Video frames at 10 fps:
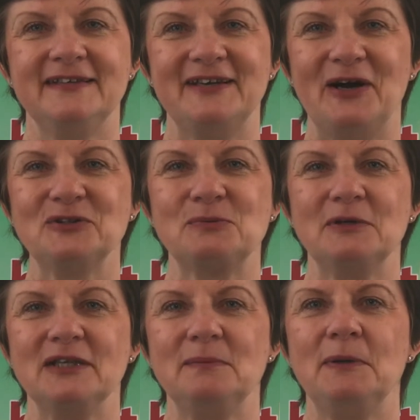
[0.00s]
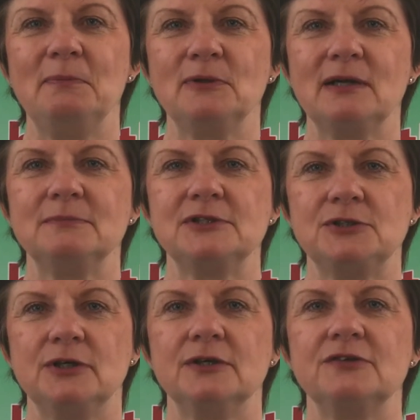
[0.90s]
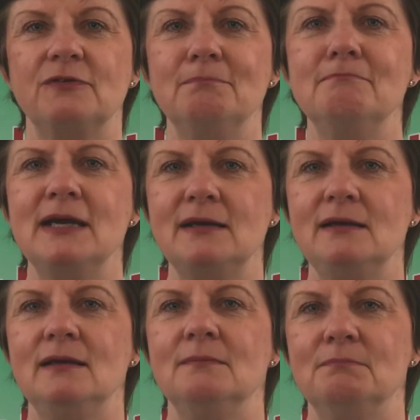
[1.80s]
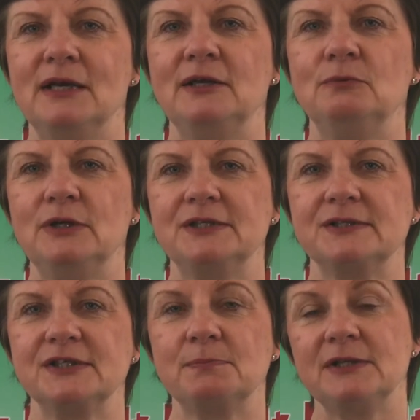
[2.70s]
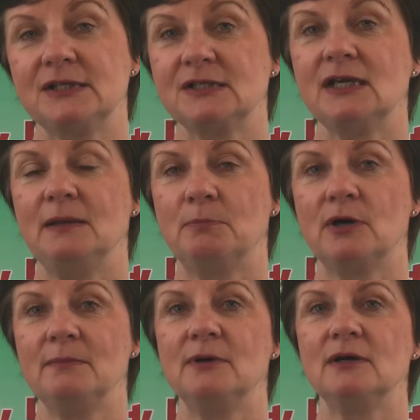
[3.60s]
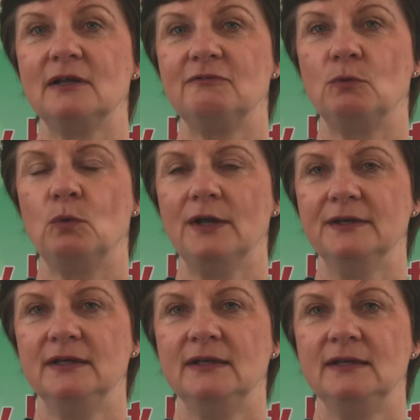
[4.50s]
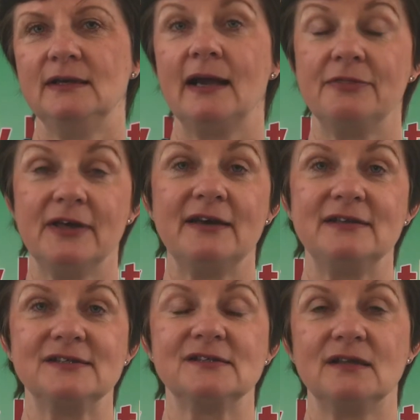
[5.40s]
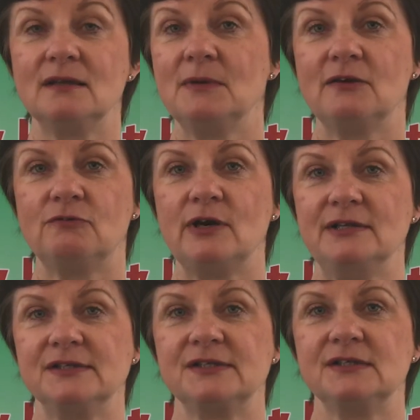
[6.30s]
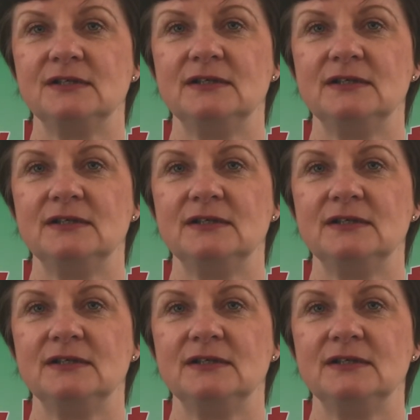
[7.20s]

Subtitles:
Ultimately, people come to church for many, many reasons, but they stay primarily for one, and that is that they make friends.